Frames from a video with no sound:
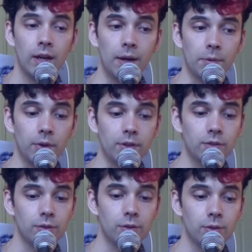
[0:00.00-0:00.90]
I'm going
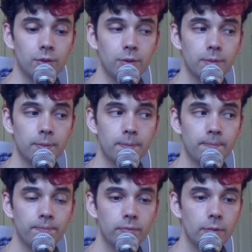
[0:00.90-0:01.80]
to
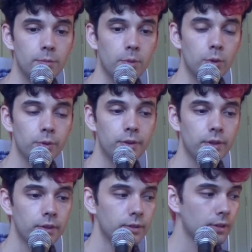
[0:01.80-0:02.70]
mold
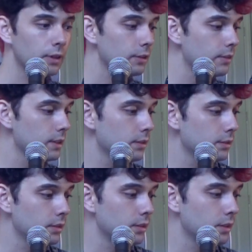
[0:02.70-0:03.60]
all of these
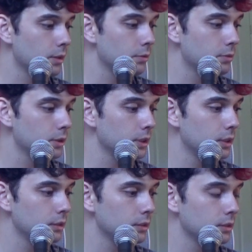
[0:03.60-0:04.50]
and
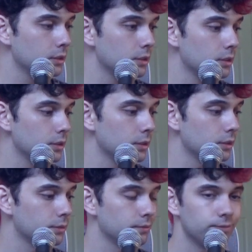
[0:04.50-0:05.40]
hopefully
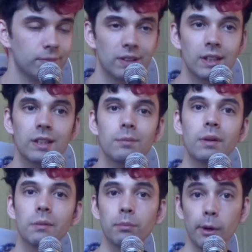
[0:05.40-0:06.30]
get them
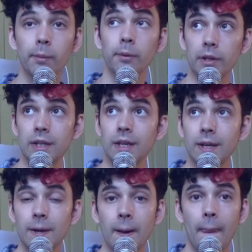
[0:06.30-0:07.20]
done properly.
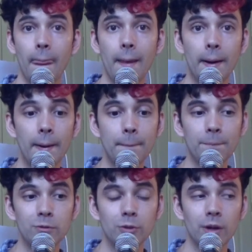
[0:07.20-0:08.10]

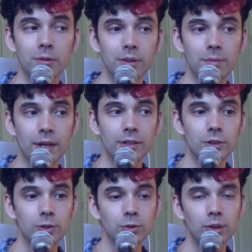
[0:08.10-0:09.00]
So I will get back to
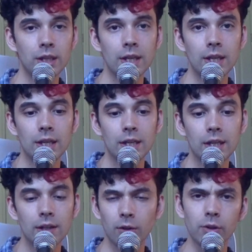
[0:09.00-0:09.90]
you.
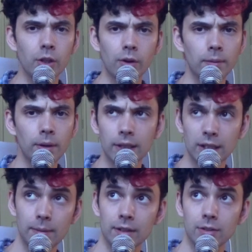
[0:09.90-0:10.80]
Or no, I'm not going
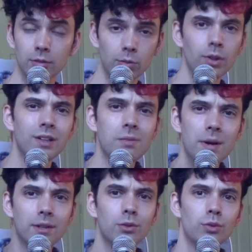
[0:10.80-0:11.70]
to get back to you. Well, I'll get
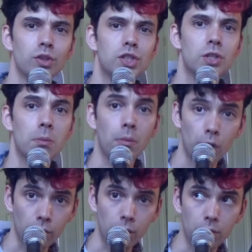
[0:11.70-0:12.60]
back to you
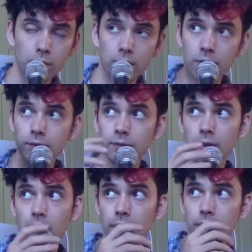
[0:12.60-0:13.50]
tomorrow
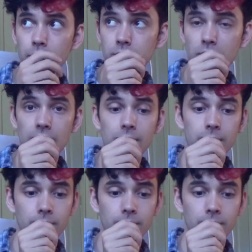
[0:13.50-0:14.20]
on Thursday.